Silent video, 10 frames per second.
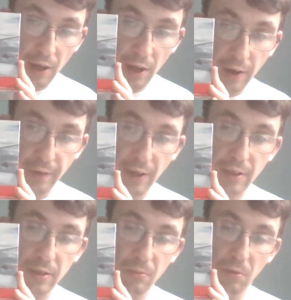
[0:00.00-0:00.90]

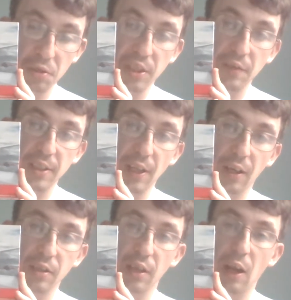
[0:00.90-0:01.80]
Airfix
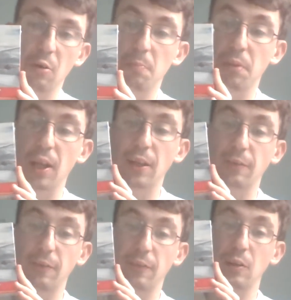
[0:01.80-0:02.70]
1/72 scale
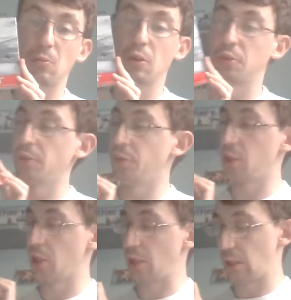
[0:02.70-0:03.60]

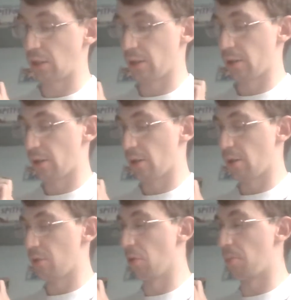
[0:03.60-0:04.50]
P-51D
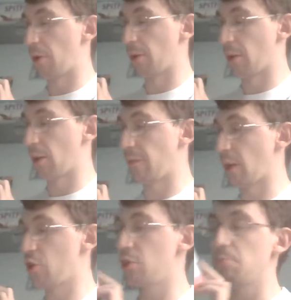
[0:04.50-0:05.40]
North American
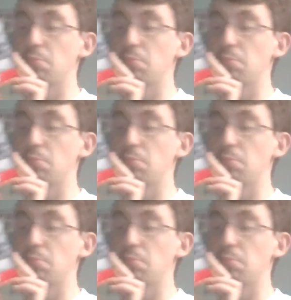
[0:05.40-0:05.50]
Aviation